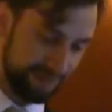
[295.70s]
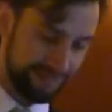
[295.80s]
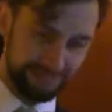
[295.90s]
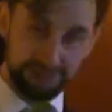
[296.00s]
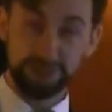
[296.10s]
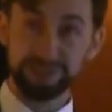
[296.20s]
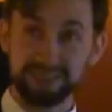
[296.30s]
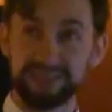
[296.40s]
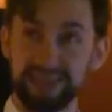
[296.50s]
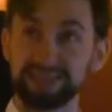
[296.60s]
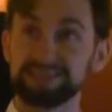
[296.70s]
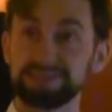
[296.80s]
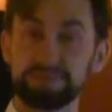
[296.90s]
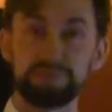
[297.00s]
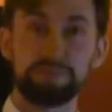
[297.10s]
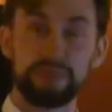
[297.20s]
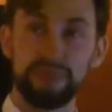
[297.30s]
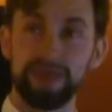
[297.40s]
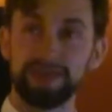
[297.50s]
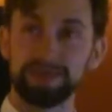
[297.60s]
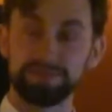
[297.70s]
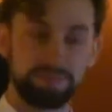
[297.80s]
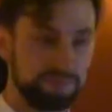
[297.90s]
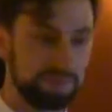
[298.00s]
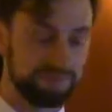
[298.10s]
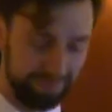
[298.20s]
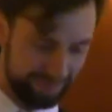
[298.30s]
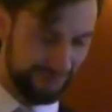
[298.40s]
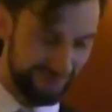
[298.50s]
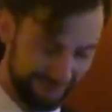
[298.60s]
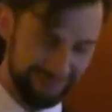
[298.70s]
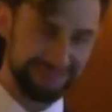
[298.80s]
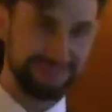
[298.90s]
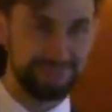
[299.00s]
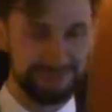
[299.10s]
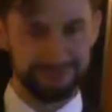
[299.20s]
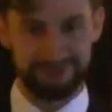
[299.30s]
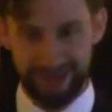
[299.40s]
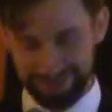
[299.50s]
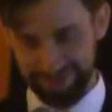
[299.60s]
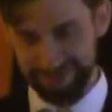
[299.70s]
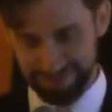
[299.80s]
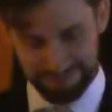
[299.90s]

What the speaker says: He's as good as it gets. And I knew this would happen.